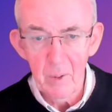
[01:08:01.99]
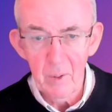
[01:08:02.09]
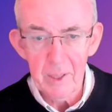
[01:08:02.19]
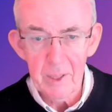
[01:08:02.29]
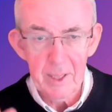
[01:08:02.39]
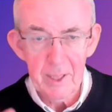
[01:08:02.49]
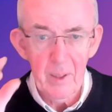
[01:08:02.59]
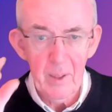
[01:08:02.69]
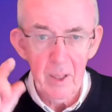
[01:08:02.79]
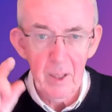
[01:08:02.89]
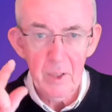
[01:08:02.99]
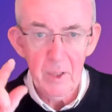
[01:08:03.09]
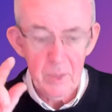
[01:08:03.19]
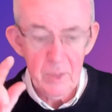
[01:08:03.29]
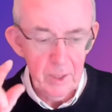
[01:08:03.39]
Now, I'm using
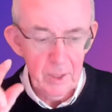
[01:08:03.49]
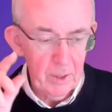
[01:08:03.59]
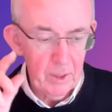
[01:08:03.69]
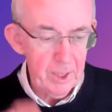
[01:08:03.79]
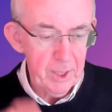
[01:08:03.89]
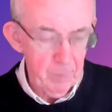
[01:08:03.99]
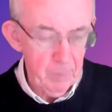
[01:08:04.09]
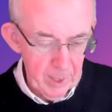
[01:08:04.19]
Logitech Brio,